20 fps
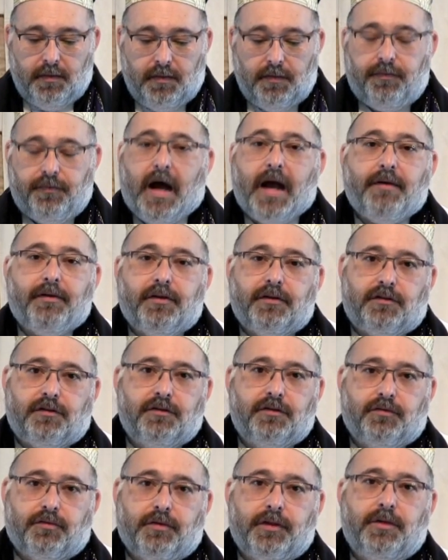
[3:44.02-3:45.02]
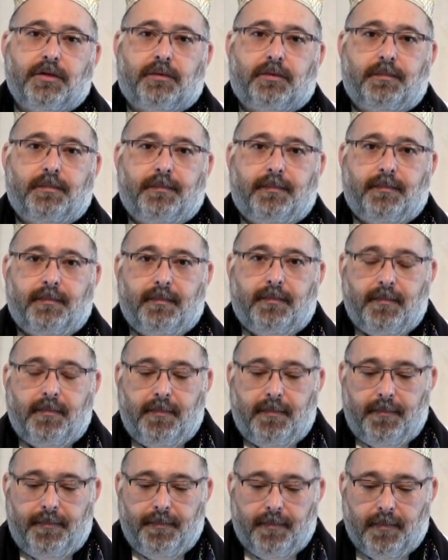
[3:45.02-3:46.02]
This virus is real.
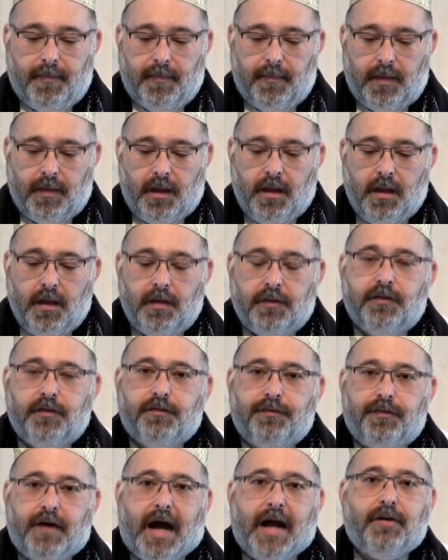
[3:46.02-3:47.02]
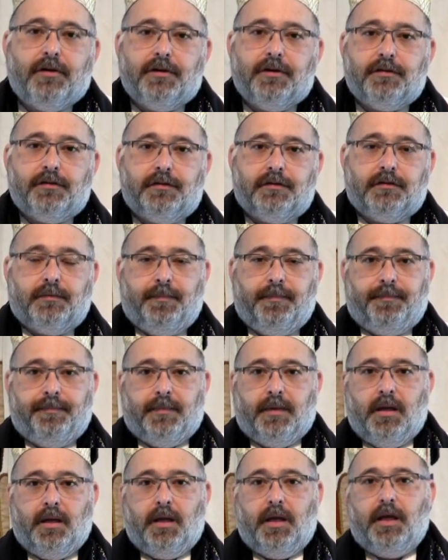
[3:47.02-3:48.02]
This virus
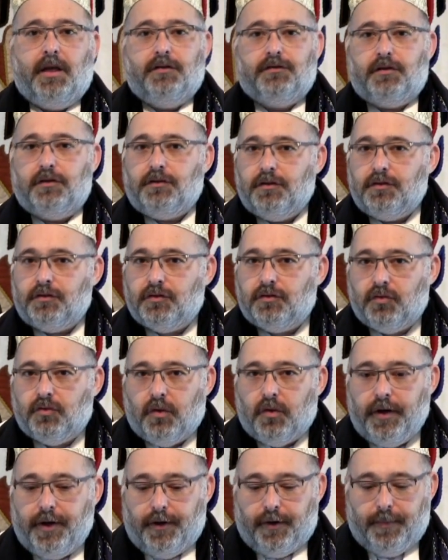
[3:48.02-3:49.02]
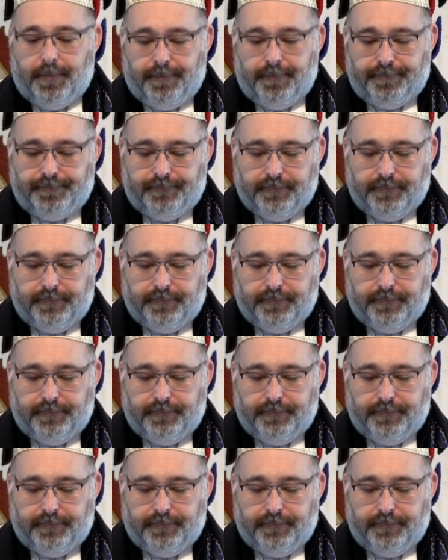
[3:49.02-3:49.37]
is a destroyer.